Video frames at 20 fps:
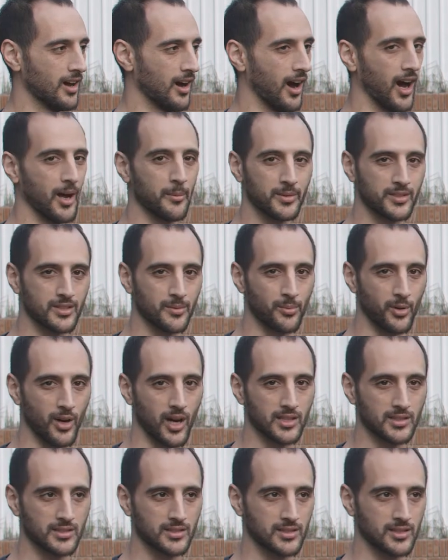I'd be
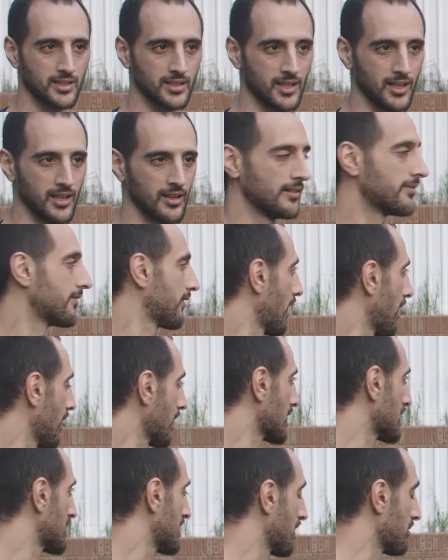surprised if
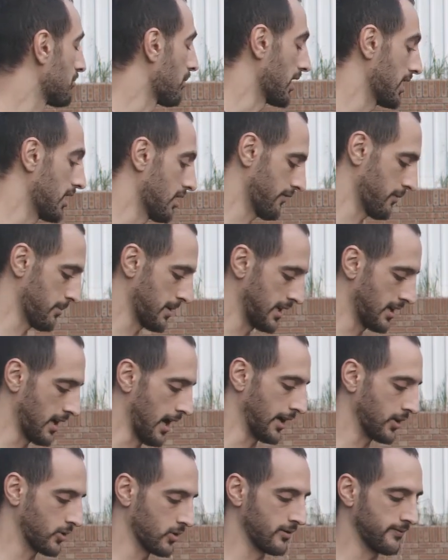I get many of them in.
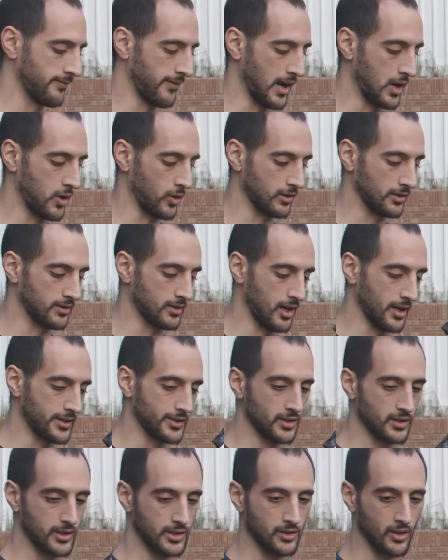I couldn't find all the
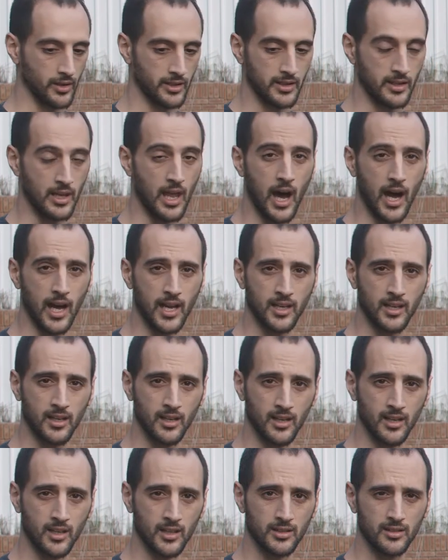darts, so there's only 9
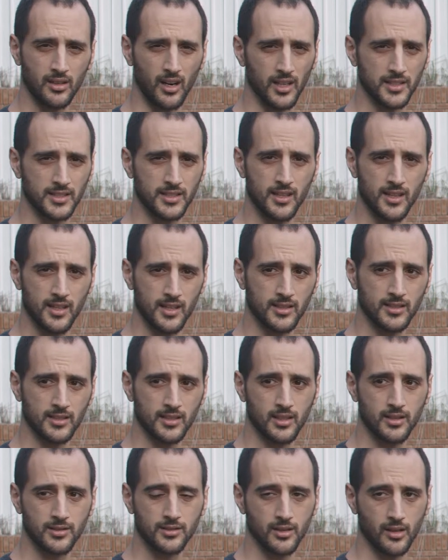darts in this.
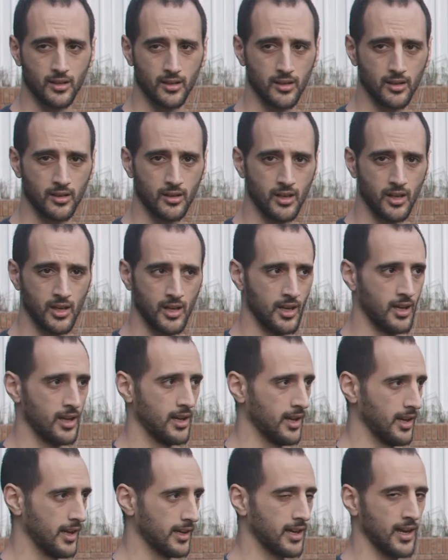So
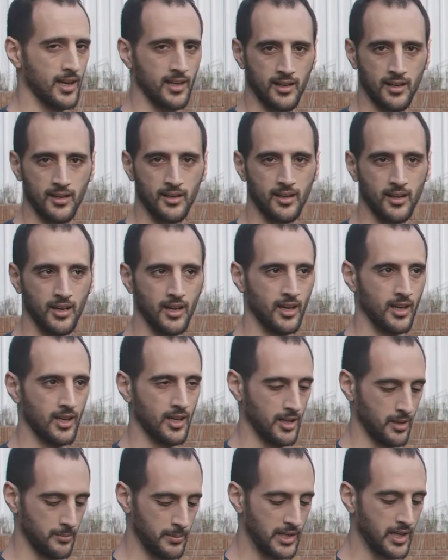again,
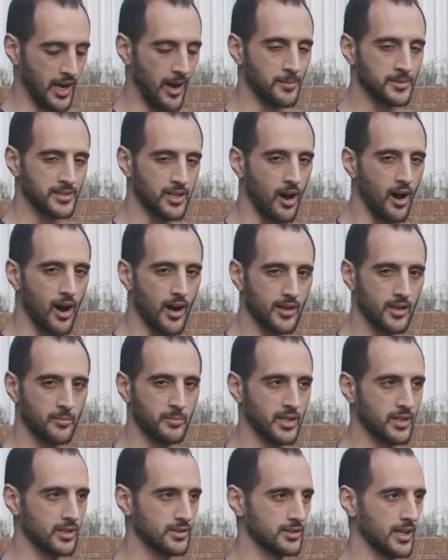it becomes harder
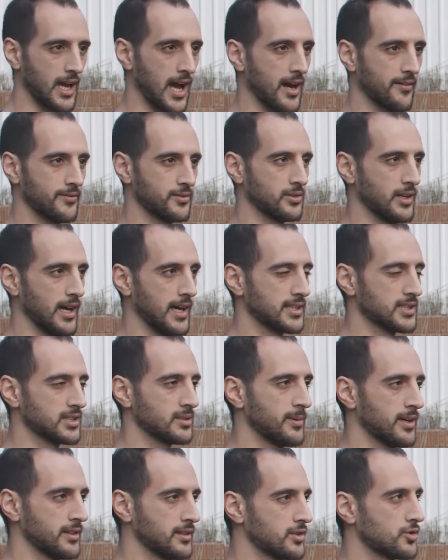because you have to
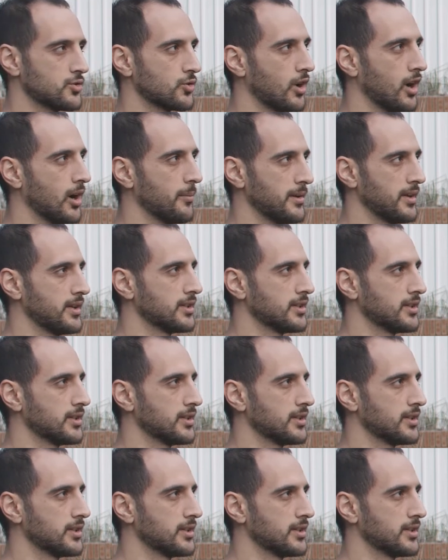estimate the drop.